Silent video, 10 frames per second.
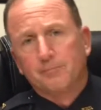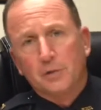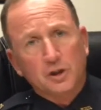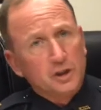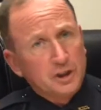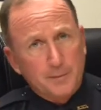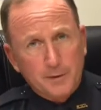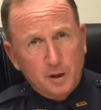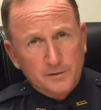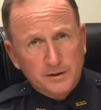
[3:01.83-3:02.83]
But just
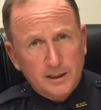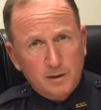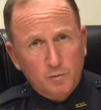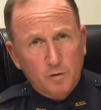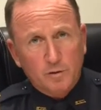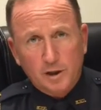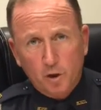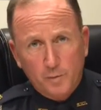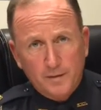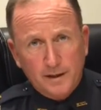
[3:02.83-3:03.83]
stepping off a sidewalk and
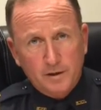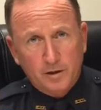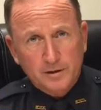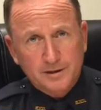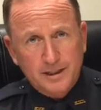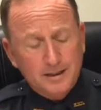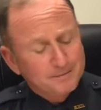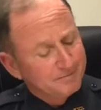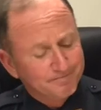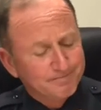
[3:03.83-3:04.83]
hoping that car
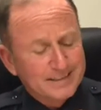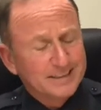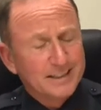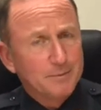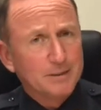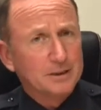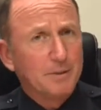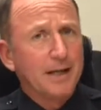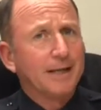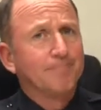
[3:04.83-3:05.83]
stops, that's not the best
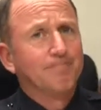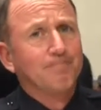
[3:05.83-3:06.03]
plan.